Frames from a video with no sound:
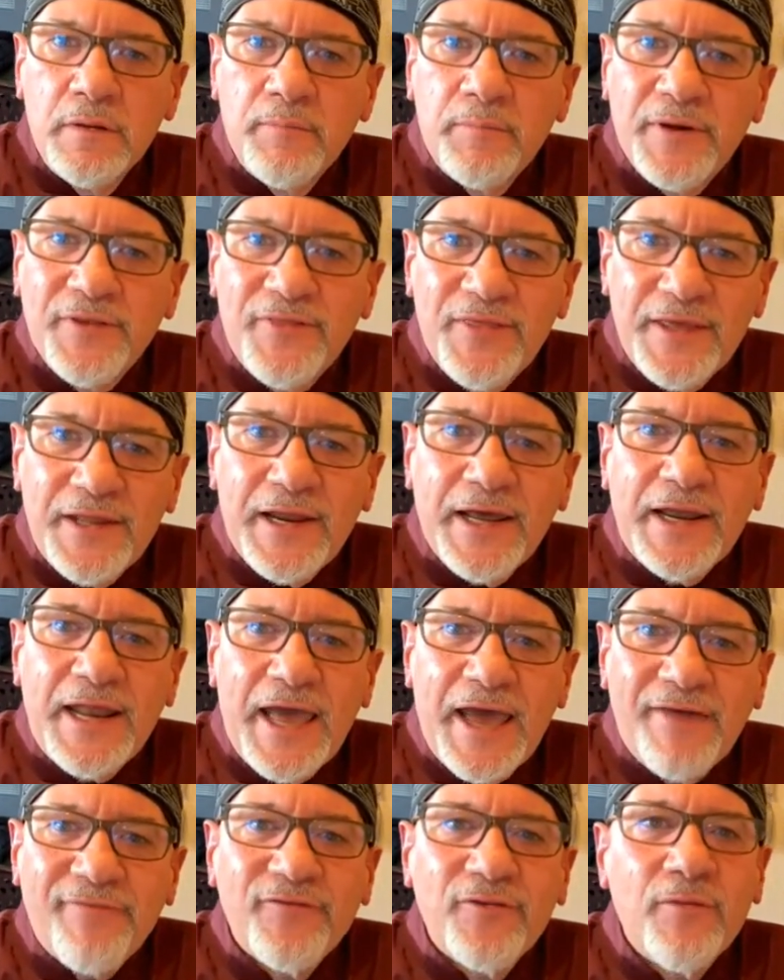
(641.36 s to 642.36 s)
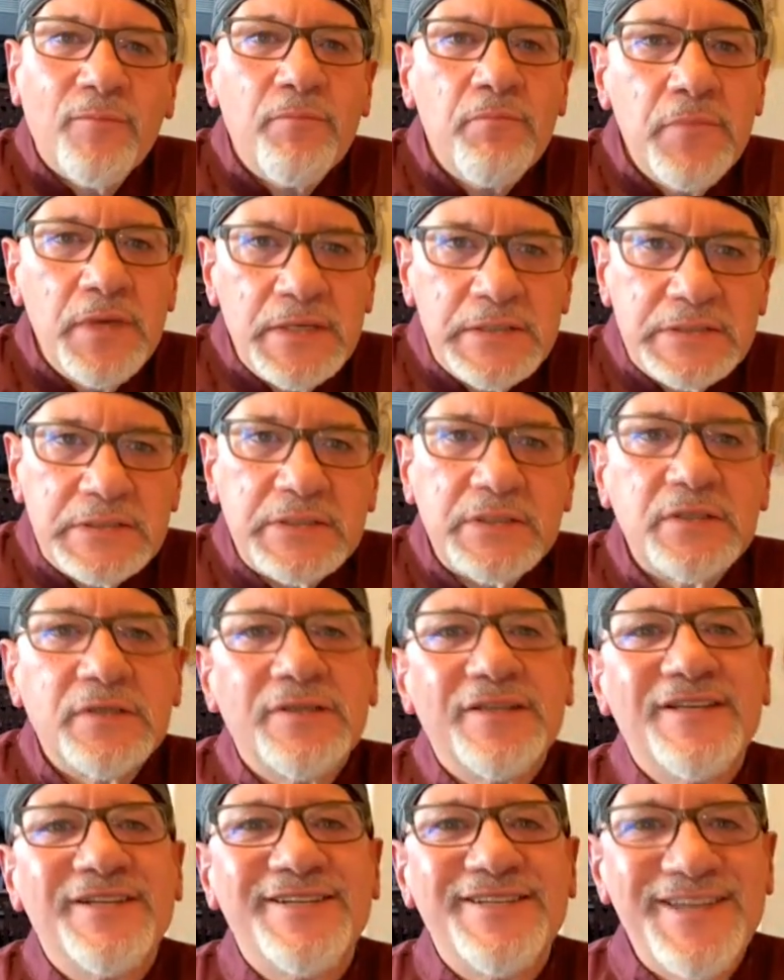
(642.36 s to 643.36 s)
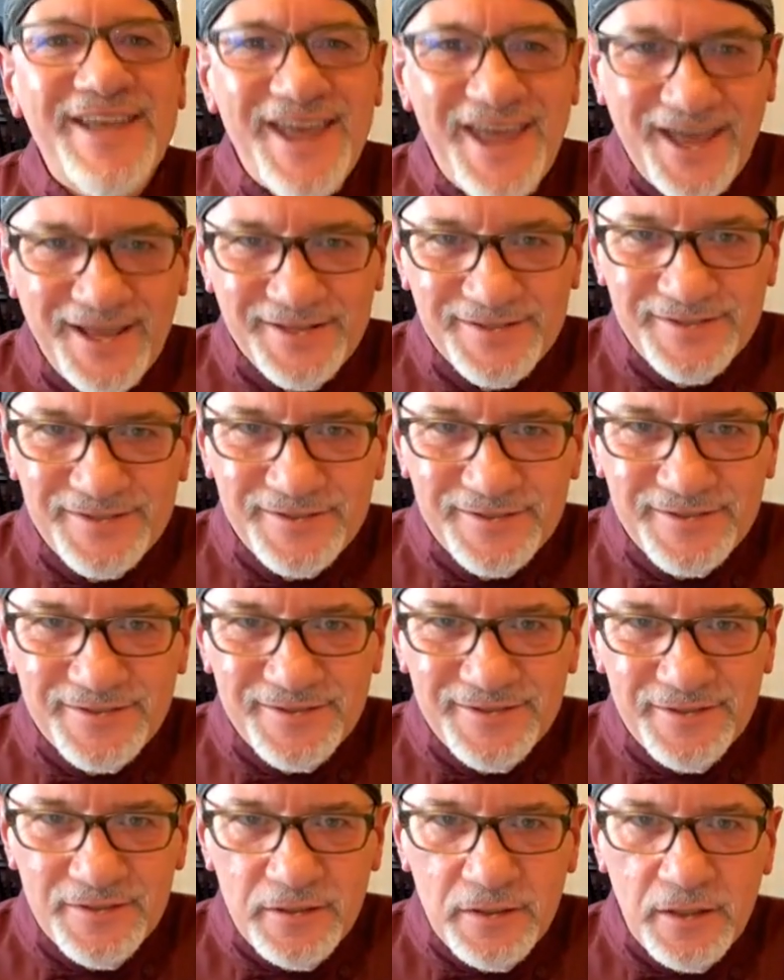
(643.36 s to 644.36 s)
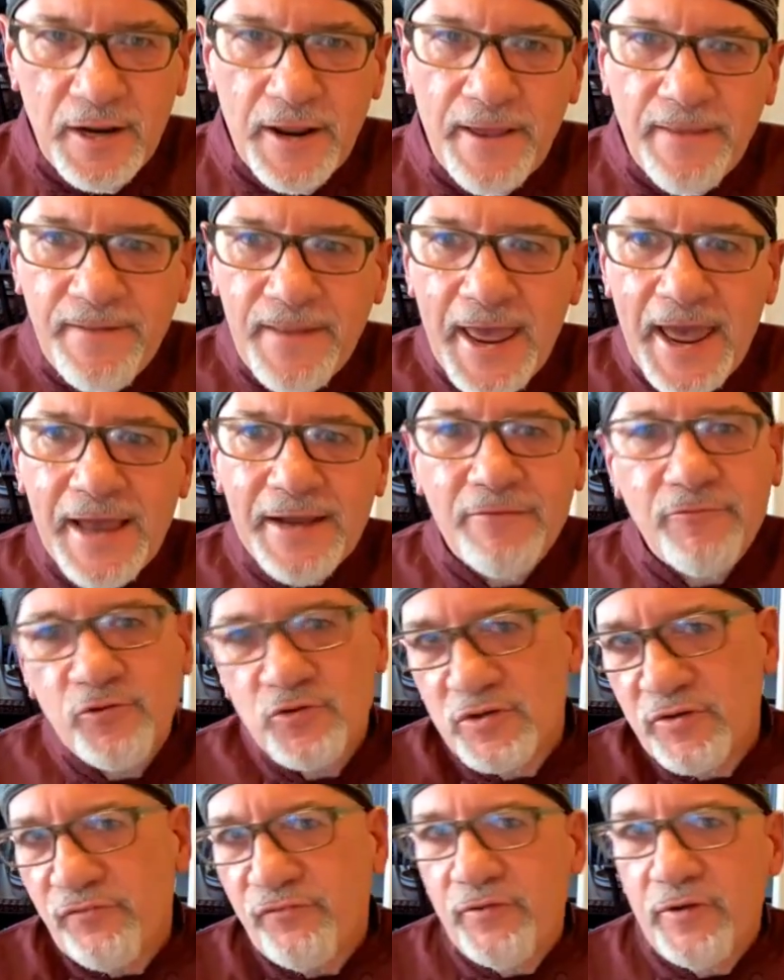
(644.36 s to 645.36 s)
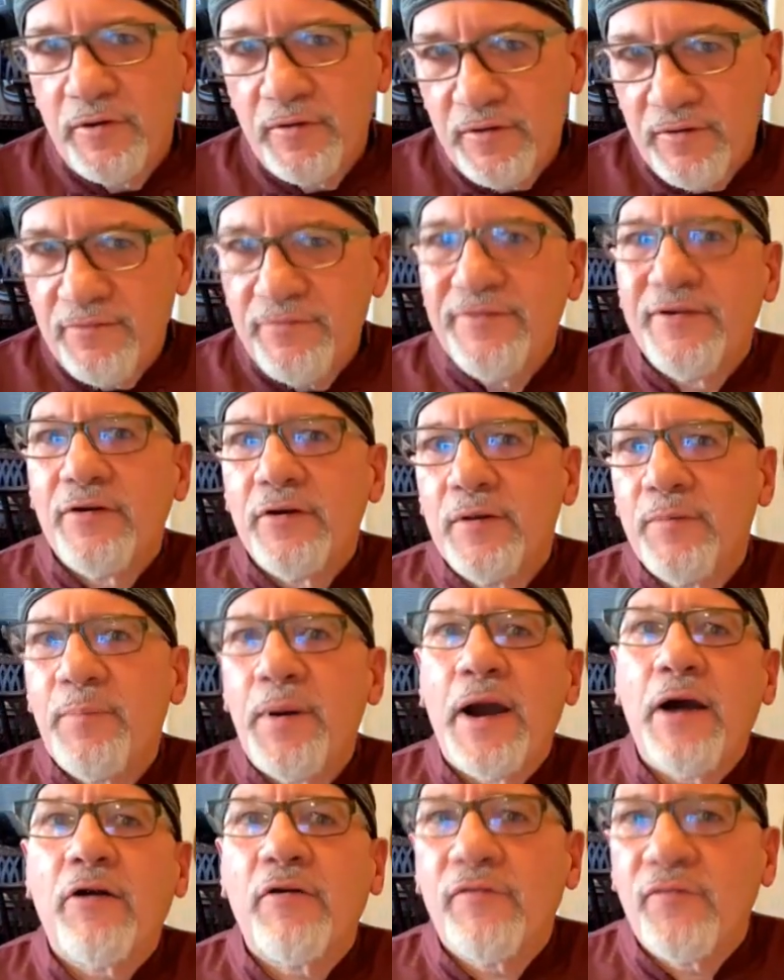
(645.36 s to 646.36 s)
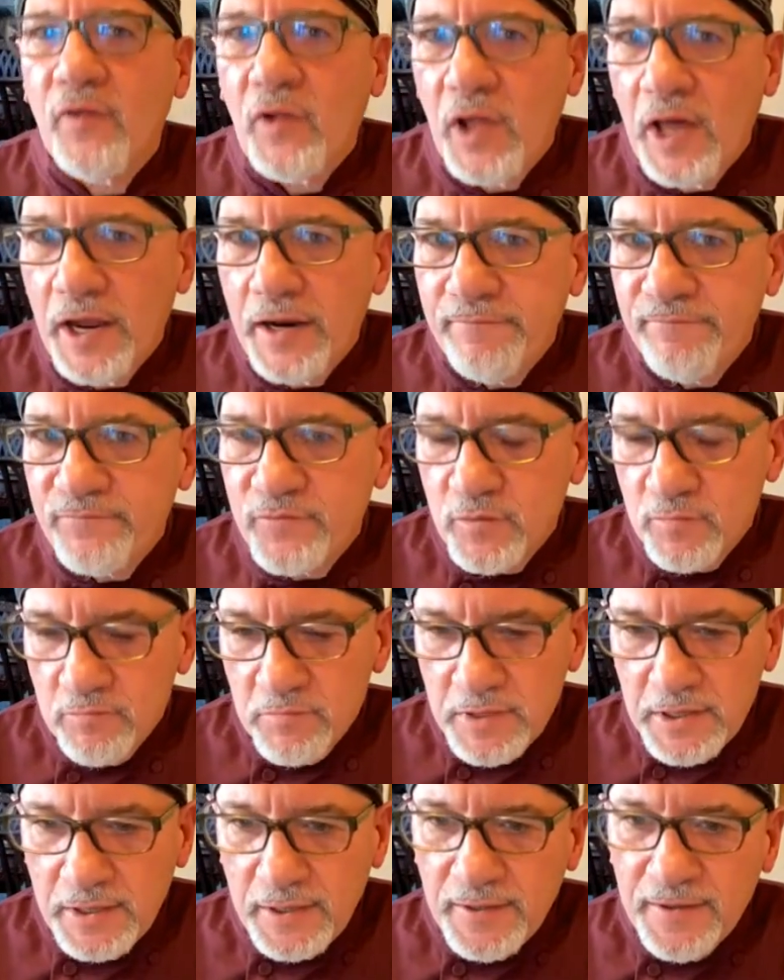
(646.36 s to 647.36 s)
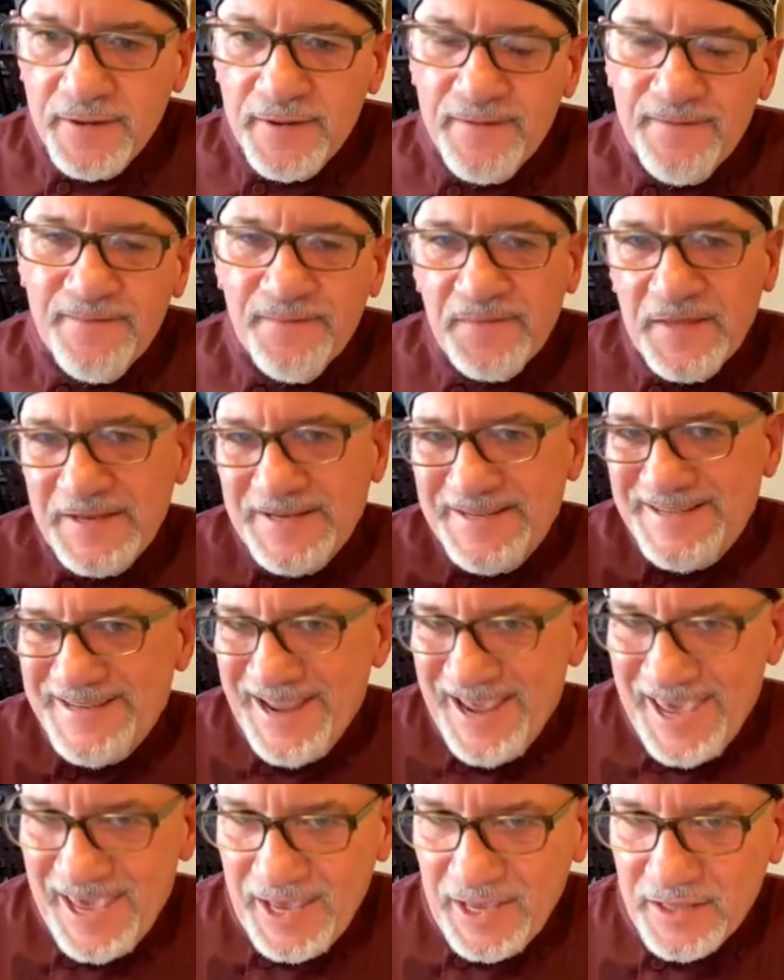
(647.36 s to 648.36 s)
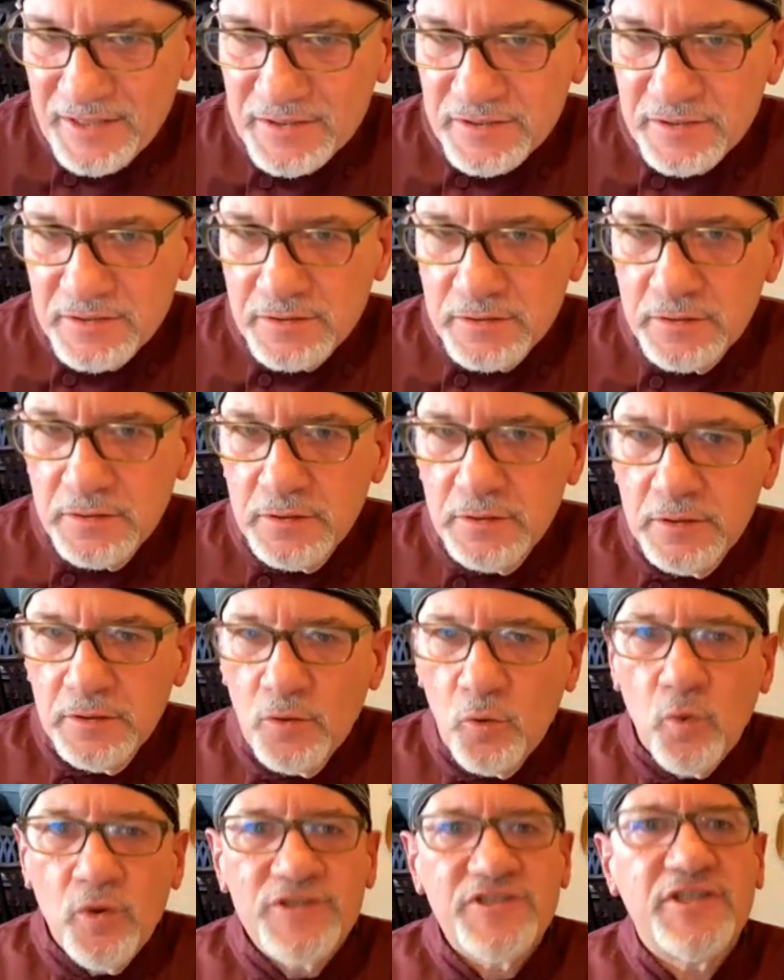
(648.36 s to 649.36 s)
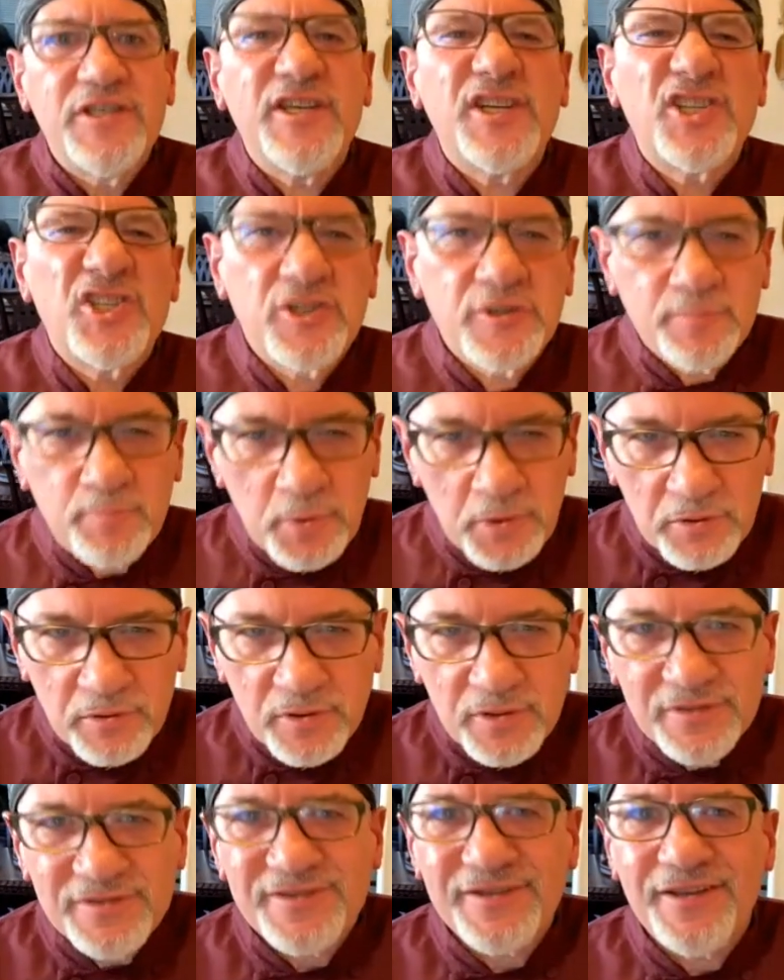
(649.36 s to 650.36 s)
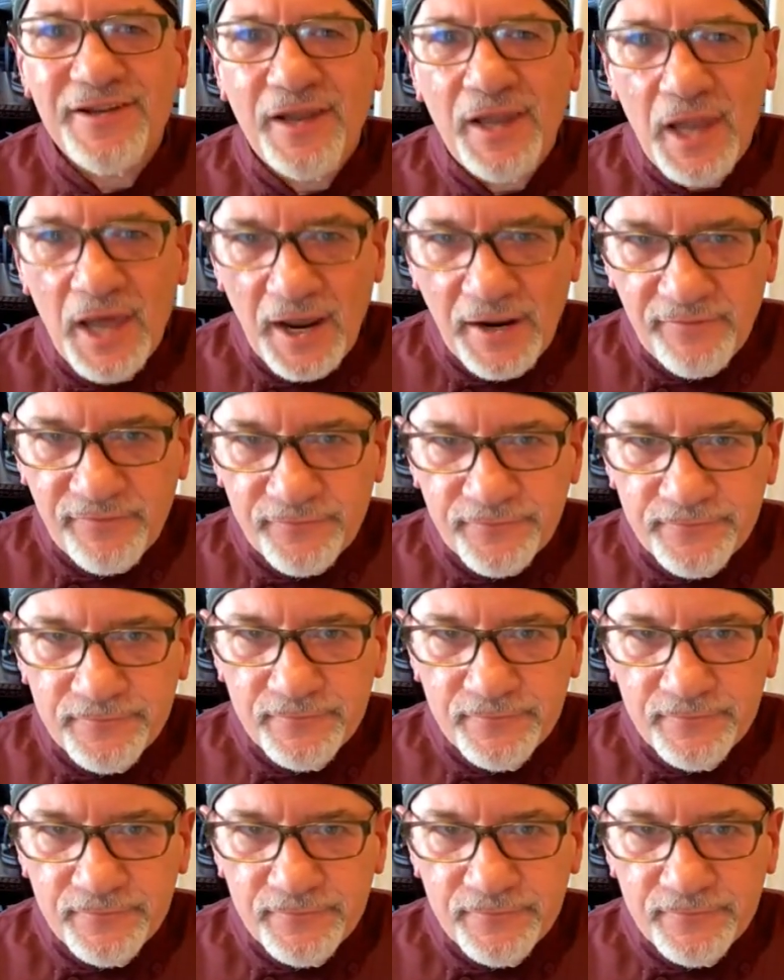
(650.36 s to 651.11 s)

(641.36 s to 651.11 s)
but then I'd have to miss the dance. And that was a very, very powerful line for me. The dance was the experience in life.